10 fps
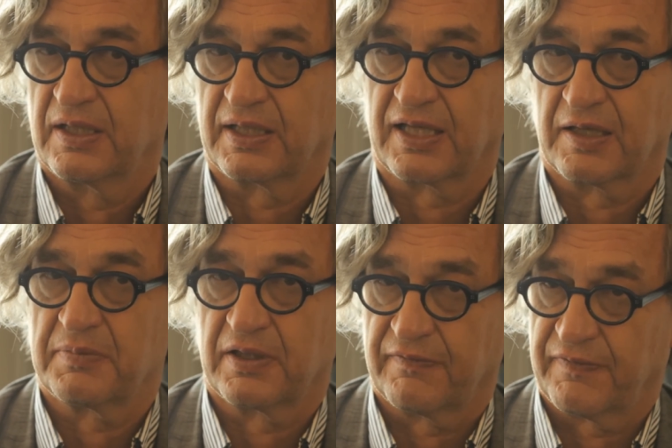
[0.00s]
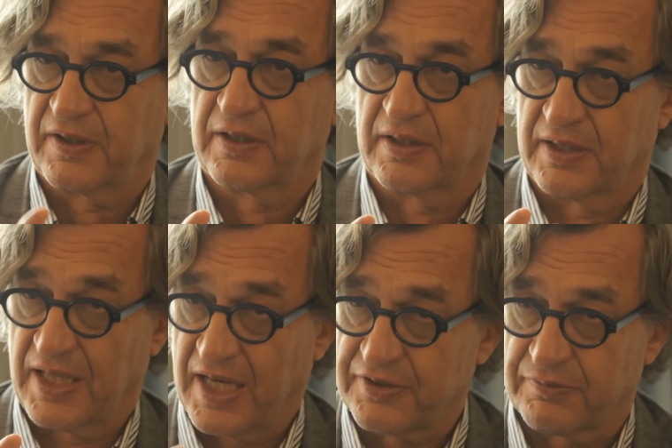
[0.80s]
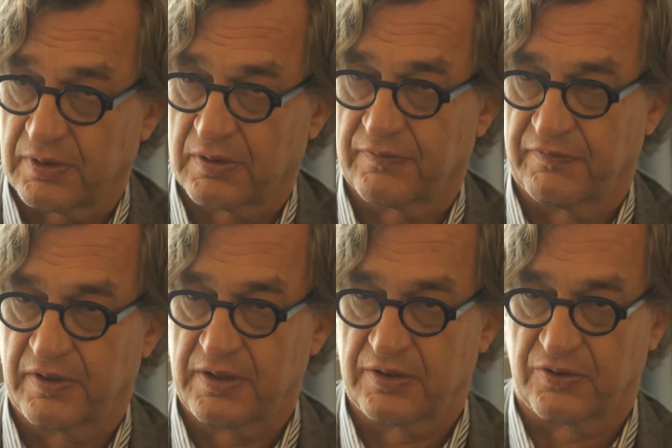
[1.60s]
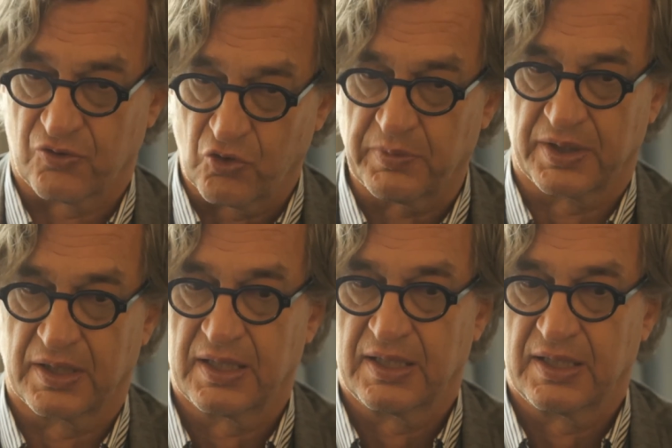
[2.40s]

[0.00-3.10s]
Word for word: it can be a very natural, very human